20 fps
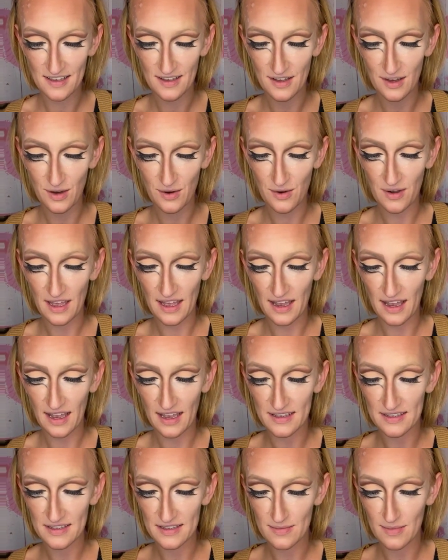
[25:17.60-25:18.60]
Okay,
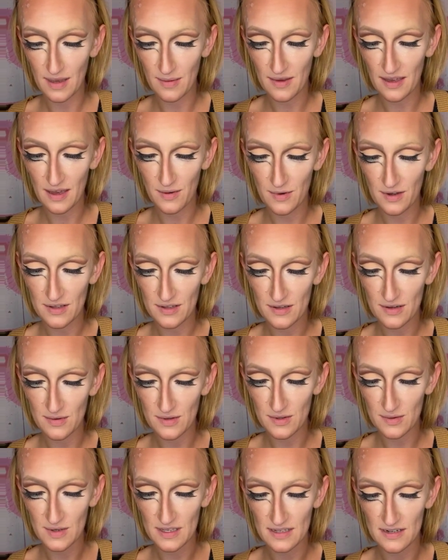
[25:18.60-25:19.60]
guys, maybe I will do it with
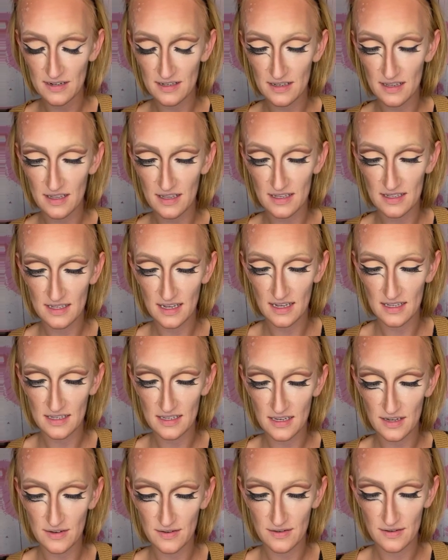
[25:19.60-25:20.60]
tweezers on this side too.